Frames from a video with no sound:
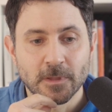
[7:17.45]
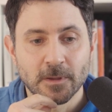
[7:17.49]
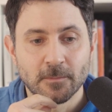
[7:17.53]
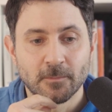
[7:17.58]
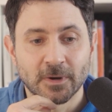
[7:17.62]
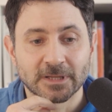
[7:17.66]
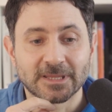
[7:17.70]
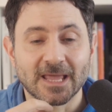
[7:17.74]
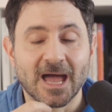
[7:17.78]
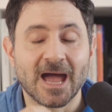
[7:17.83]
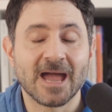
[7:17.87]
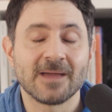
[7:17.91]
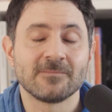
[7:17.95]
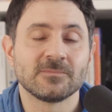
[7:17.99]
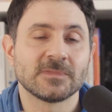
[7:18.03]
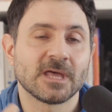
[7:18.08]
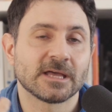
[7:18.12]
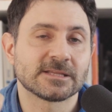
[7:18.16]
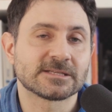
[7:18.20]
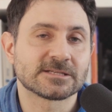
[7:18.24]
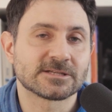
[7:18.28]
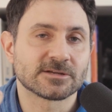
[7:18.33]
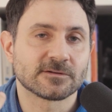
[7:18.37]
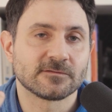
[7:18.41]
But I'm
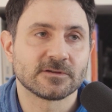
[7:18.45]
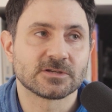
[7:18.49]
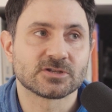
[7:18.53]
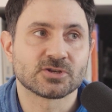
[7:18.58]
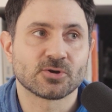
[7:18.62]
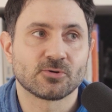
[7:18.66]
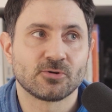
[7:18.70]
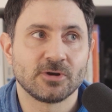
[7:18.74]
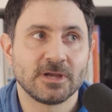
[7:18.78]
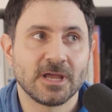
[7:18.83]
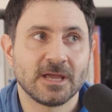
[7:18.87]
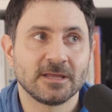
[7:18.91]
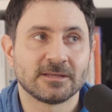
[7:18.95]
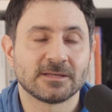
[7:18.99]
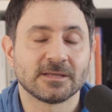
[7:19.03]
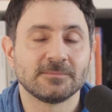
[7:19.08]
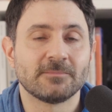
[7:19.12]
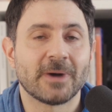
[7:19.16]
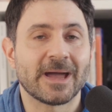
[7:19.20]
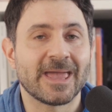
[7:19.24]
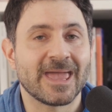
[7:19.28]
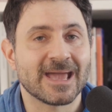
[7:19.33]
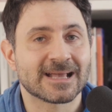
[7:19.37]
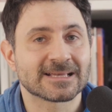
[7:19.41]
not service oriented
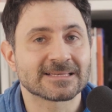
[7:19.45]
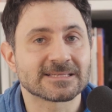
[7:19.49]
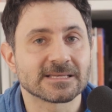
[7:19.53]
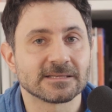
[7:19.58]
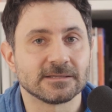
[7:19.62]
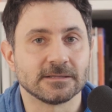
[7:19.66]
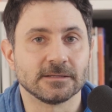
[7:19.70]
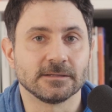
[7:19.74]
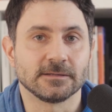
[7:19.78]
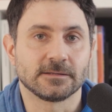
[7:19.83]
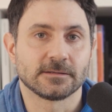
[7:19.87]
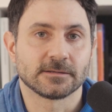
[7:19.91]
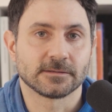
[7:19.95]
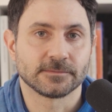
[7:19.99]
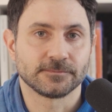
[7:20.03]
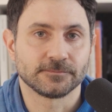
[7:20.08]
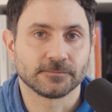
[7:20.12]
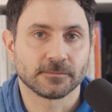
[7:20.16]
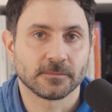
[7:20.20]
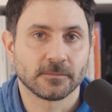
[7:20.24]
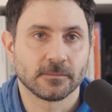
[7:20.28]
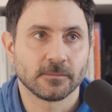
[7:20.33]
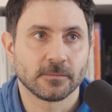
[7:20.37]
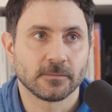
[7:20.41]
by accident.
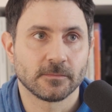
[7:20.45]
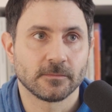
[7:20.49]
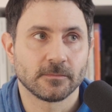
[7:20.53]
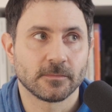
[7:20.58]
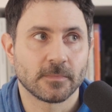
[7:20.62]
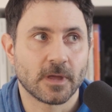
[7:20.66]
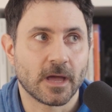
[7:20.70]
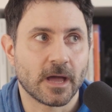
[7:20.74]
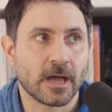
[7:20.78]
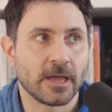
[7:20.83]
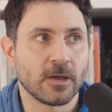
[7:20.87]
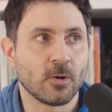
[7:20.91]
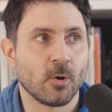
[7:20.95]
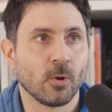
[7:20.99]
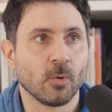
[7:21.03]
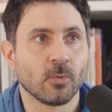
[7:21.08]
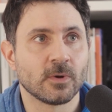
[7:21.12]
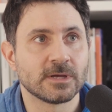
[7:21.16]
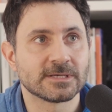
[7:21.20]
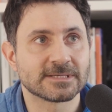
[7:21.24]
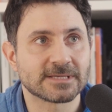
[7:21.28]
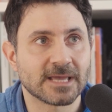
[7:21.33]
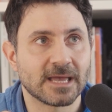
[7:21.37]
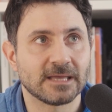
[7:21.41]
I
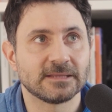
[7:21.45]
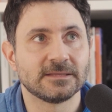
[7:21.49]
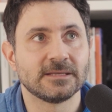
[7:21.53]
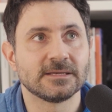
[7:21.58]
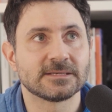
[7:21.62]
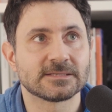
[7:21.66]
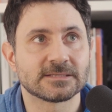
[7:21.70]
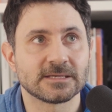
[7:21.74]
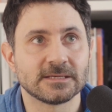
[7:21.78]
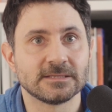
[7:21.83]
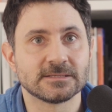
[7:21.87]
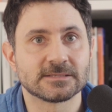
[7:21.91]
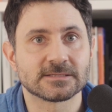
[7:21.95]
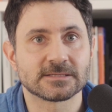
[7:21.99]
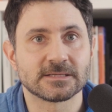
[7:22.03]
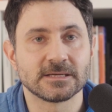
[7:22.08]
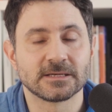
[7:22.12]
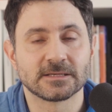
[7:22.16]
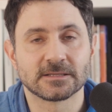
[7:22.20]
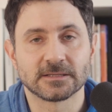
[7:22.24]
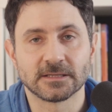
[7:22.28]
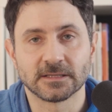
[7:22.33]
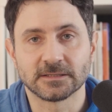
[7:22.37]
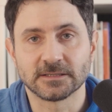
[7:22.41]
always had this
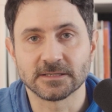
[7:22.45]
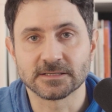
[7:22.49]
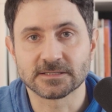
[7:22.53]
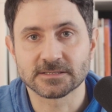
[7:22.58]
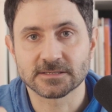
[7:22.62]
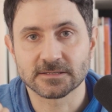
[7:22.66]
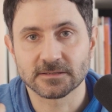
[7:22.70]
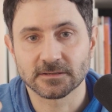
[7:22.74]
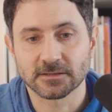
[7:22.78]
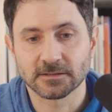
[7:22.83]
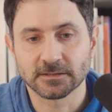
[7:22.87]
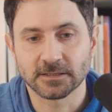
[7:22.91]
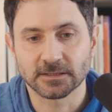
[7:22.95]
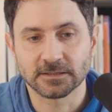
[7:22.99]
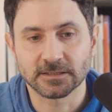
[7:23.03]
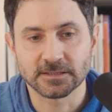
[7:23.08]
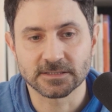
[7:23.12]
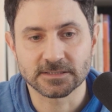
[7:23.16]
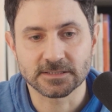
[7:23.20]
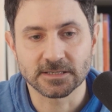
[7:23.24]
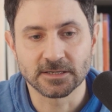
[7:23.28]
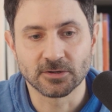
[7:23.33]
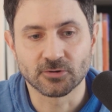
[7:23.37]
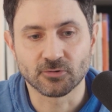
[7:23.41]
instinct that it's that
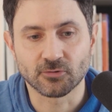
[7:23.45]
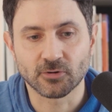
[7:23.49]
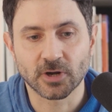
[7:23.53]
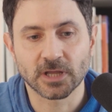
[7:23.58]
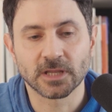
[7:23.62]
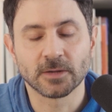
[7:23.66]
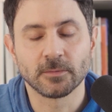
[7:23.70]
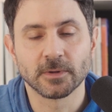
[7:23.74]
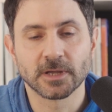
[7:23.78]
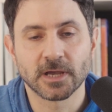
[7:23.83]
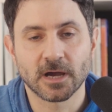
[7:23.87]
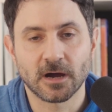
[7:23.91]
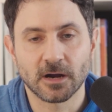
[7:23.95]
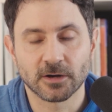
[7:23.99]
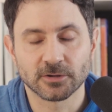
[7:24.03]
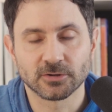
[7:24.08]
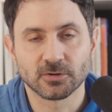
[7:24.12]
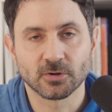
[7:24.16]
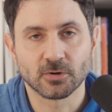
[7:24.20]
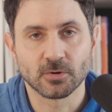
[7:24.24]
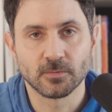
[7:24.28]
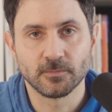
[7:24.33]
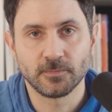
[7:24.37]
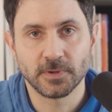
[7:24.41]
it's incredibly hard
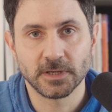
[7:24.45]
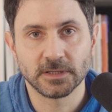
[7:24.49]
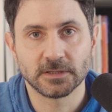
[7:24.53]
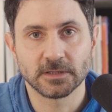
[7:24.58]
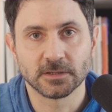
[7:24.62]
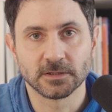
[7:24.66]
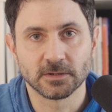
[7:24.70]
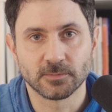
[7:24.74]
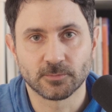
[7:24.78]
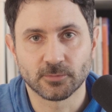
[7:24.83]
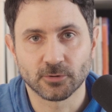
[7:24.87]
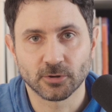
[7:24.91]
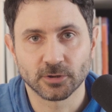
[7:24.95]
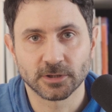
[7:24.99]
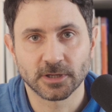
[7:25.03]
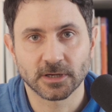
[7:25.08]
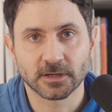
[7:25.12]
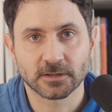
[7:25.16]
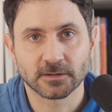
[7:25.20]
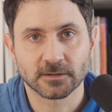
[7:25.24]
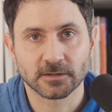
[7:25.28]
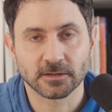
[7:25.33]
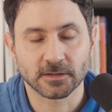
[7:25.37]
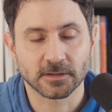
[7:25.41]
to compete in the
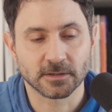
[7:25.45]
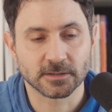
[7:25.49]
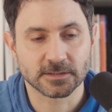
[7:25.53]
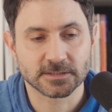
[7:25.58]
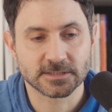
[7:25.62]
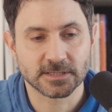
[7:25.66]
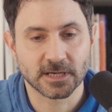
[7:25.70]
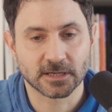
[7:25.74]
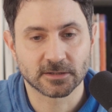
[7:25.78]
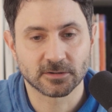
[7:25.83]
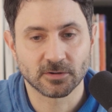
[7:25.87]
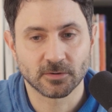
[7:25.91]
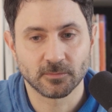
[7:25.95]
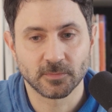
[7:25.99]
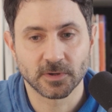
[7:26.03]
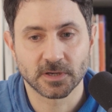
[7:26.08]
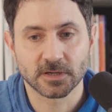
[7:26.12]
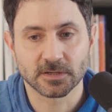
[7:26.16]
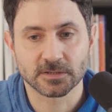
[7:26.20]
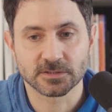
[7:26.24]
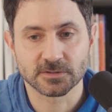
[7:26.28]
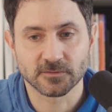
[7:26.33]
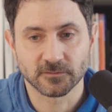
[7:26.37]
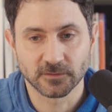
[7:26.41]
product uh, sector
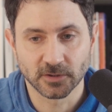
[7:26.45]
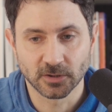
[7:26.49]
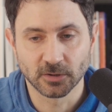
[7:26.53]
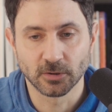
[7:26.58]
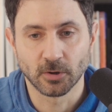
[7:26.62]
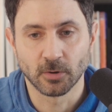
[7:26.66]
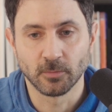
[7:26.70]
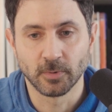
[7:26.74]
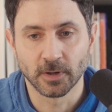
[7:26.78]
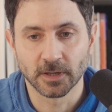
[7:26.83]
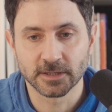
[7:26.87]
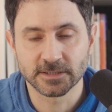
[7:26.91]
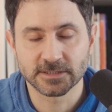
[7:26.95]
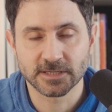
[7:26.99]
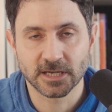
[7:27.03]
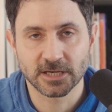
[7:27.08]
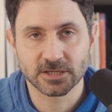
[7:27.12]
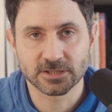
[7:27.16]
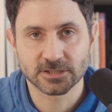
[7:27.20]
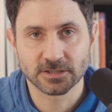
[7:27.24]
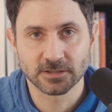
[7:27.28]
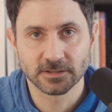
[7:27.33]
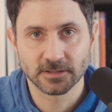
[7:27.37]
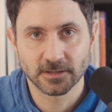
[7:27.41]
because of the
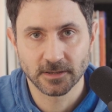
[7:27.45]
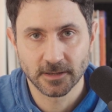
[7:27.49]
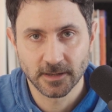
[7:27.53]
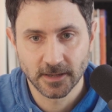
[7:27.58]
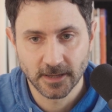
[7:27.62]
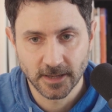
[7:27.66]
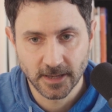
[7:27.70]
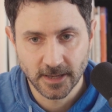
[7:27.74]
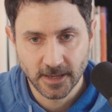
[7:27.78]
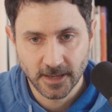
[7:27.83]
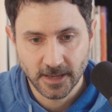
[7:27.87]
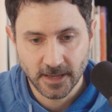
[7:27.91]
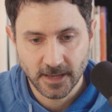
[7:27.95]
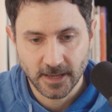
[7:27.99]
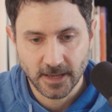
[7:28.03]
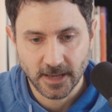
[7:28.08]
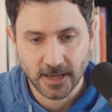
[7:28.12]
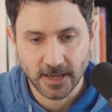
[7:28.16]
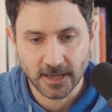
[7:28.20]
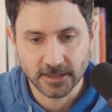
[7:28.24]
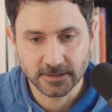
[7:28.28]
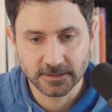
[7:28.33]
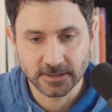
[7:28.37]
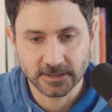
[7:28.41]
globalization,
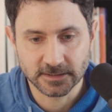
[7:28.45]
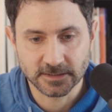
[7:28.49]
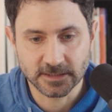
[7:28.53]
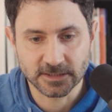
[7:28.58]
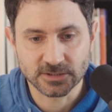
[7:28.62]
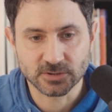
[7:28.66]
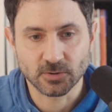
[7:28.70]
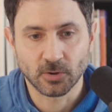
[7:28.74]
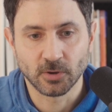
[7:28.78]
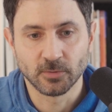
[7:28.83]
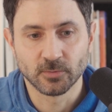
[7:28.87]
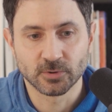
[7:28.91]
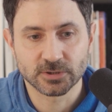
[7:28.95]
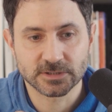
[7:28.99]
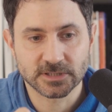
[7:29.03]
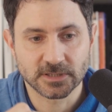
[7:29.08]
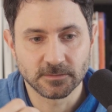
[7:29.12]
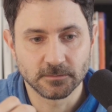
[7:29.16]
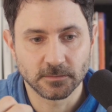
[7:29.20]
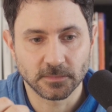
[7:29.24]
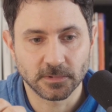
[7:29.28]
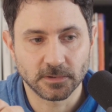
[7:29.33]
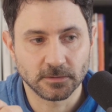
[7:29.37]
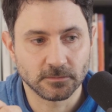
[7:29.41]
and that it's almost
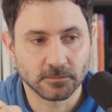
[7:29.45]
Im